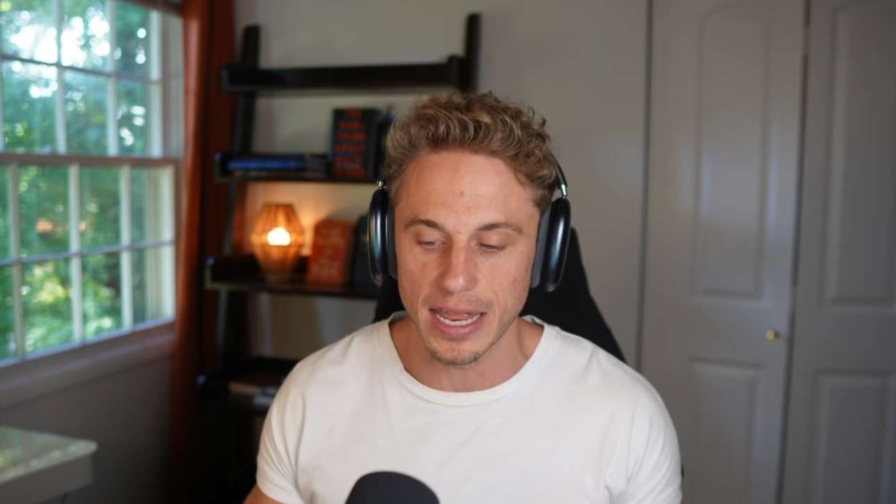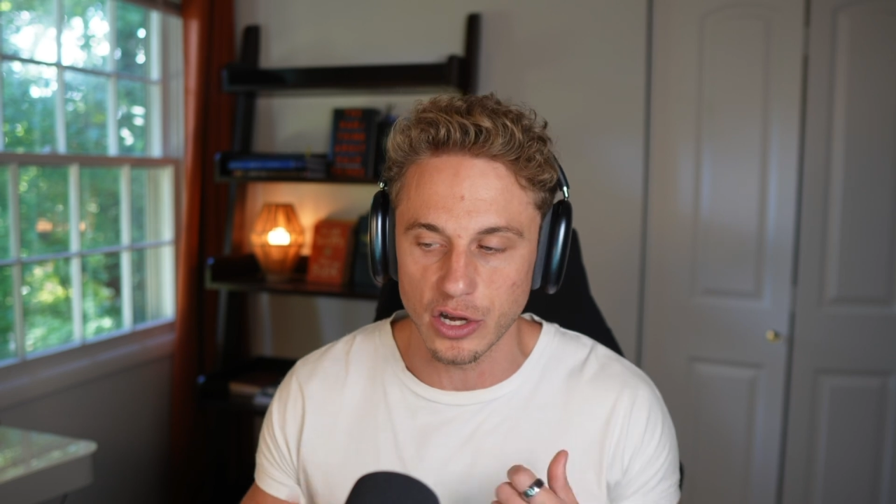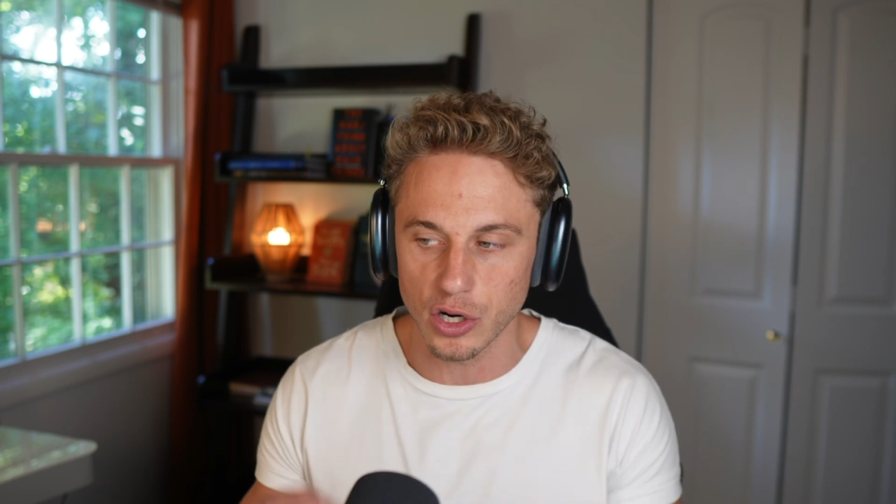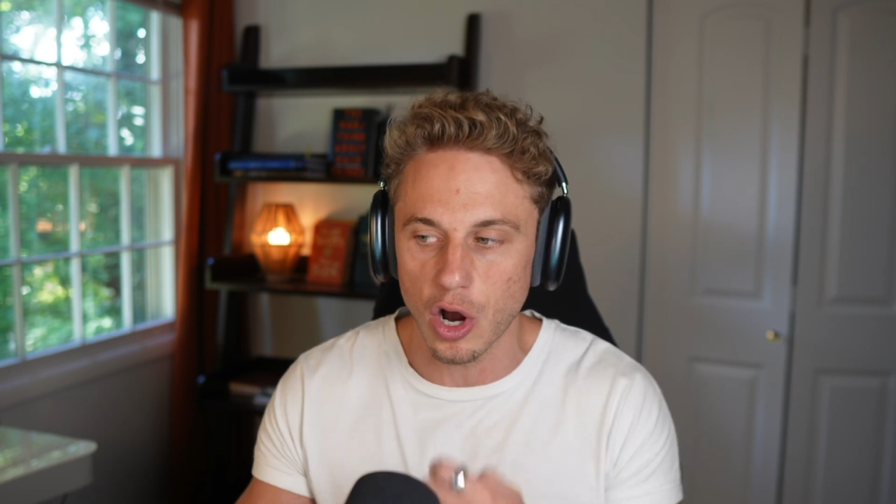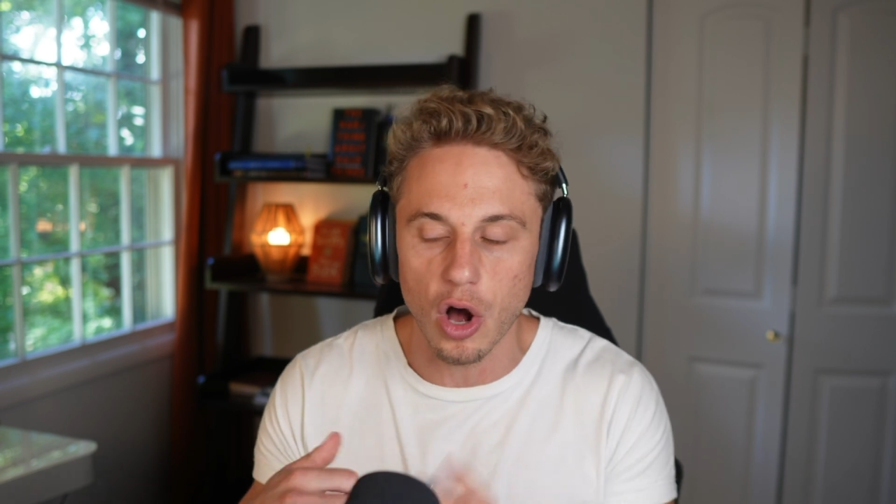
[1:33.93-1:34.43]
and
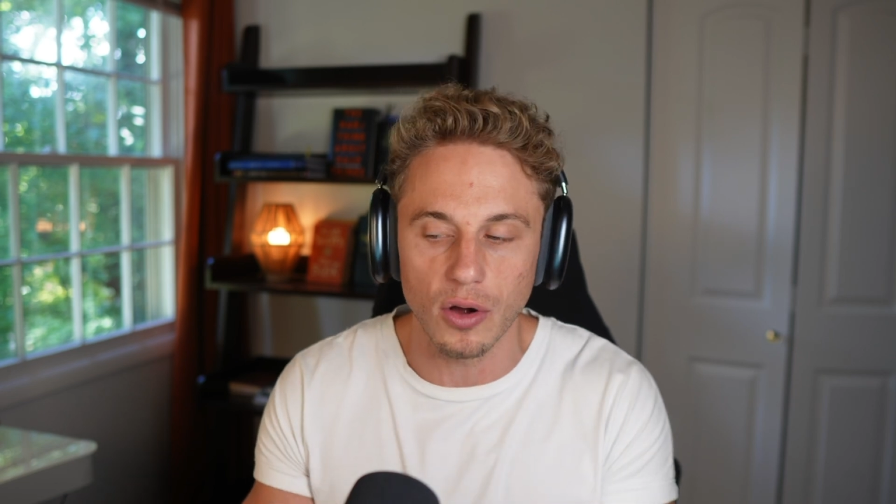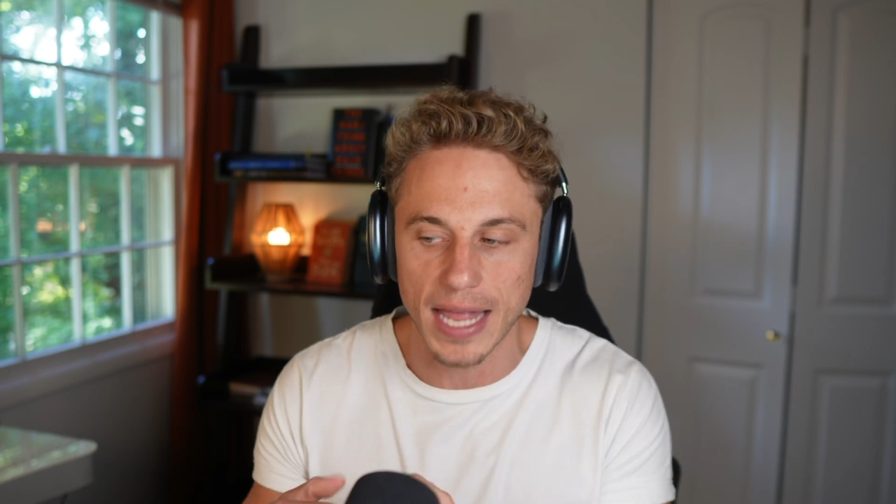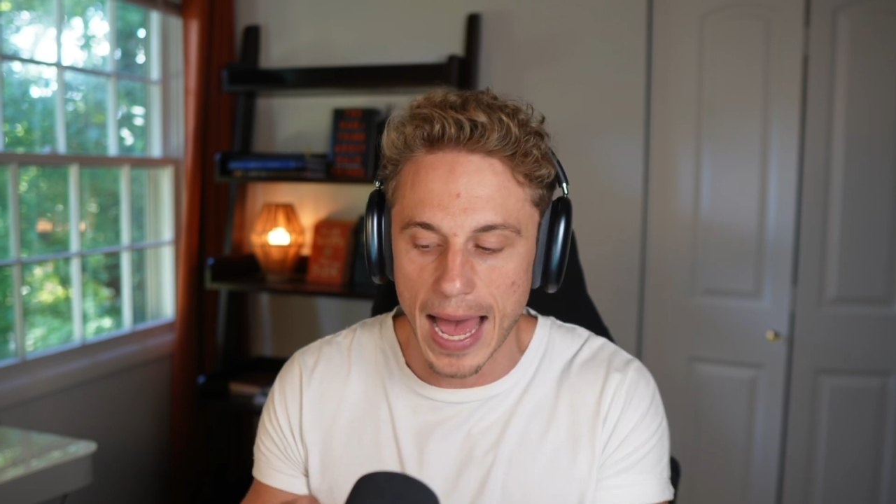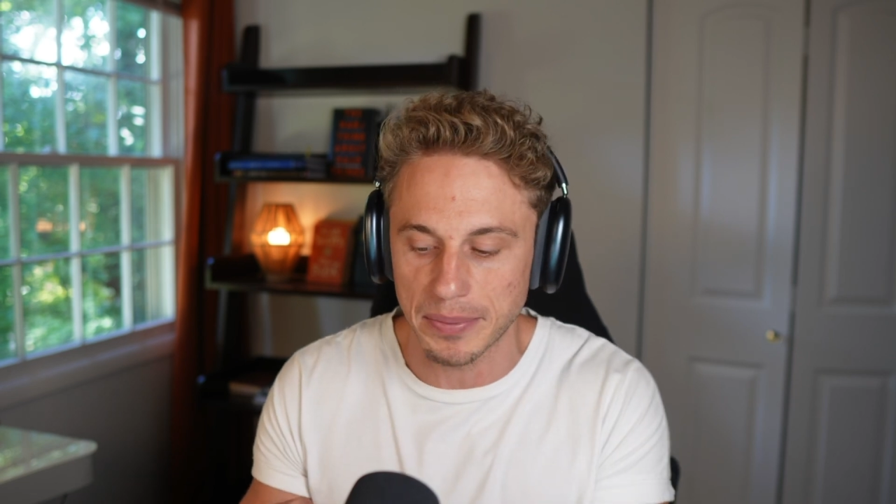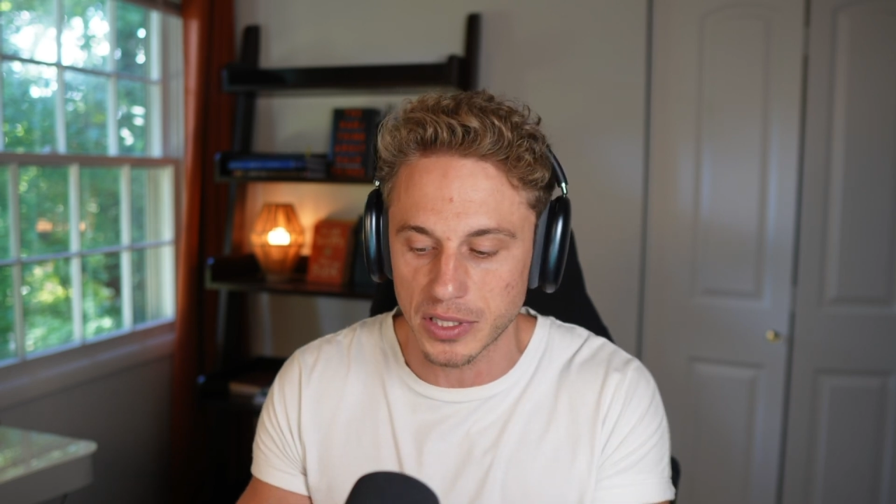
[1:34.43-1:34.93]
you're all
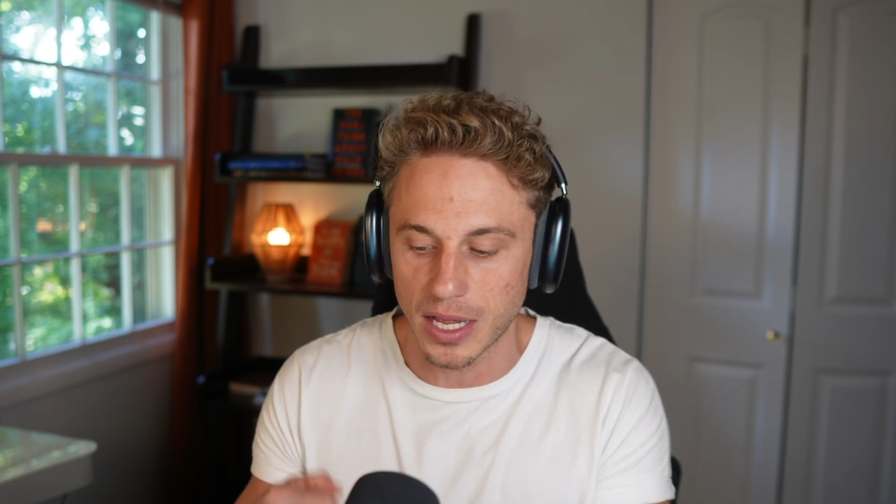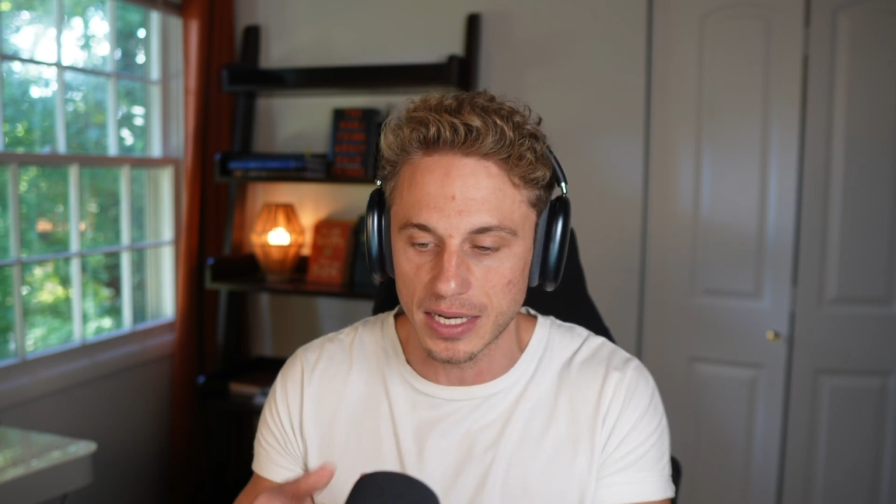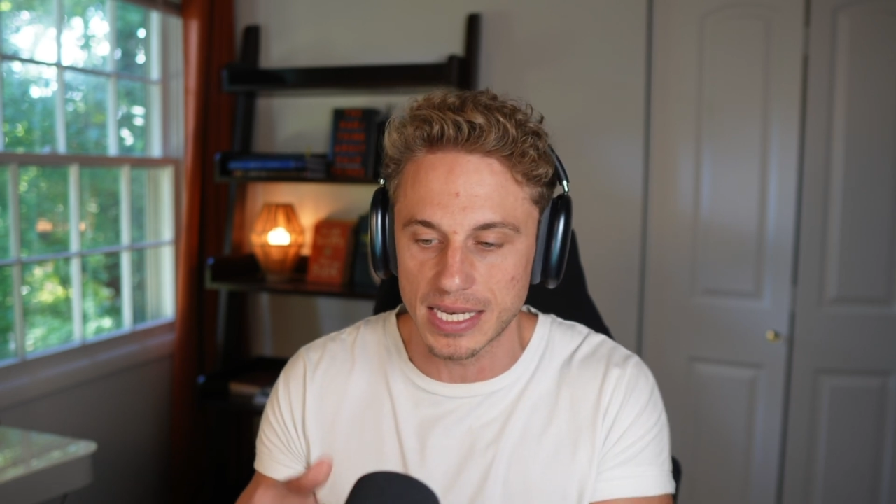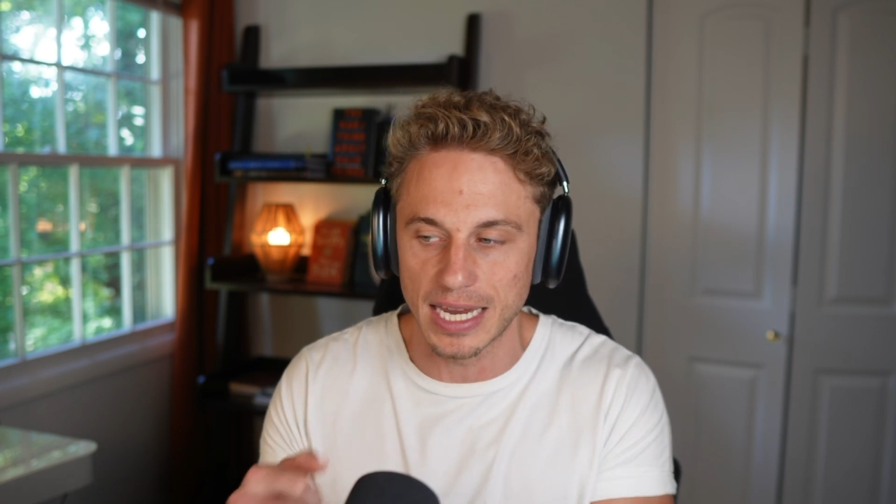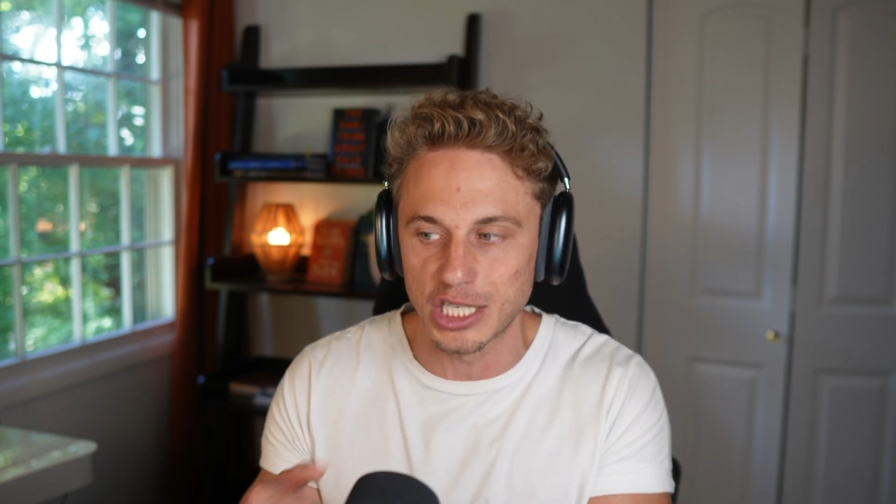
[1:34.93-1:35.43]
caps
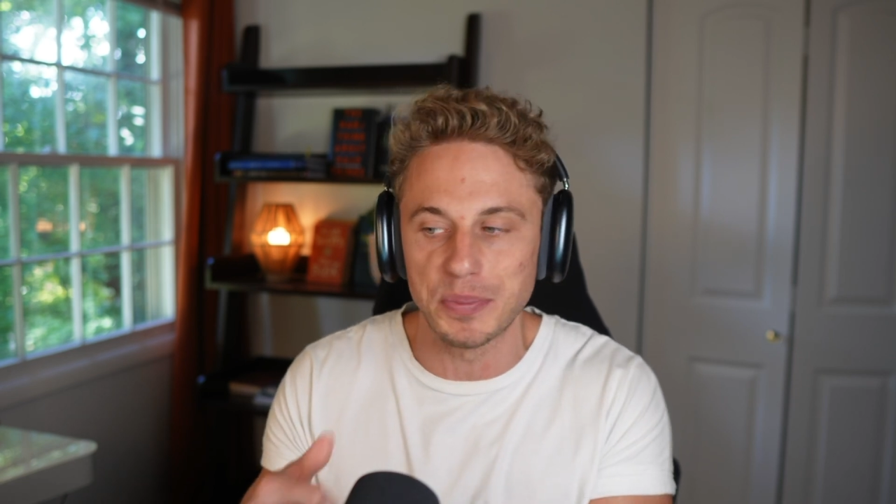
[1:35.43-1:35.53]
lock saying,